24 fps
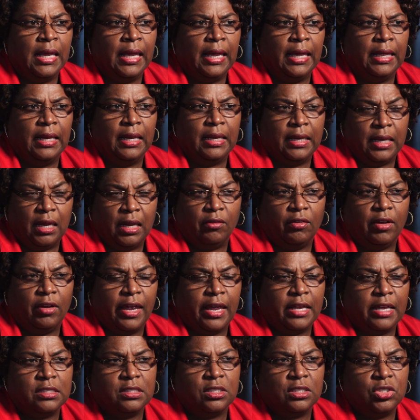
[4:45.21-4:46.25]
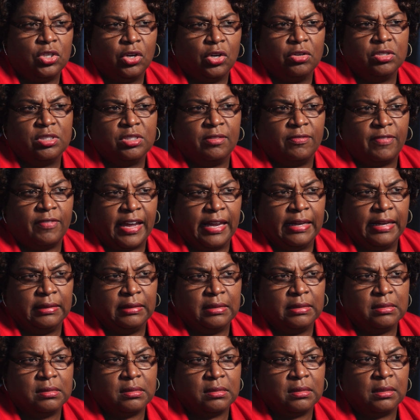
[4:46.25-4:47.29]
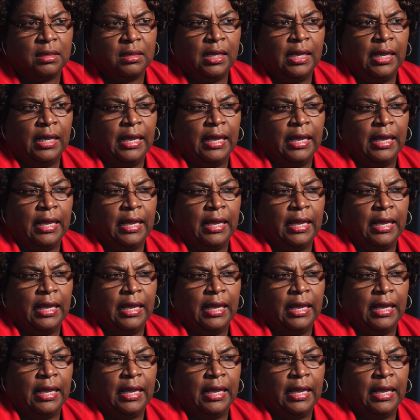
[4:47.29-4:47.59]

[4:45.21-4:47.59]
and it never has to turn to violence.